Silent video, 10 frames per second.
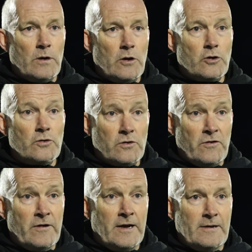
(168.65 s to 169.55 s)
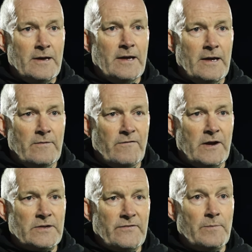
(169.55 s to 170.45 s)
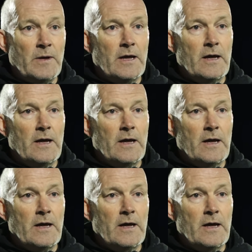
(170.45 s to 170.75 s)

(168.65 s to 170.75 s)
a good career in front of him.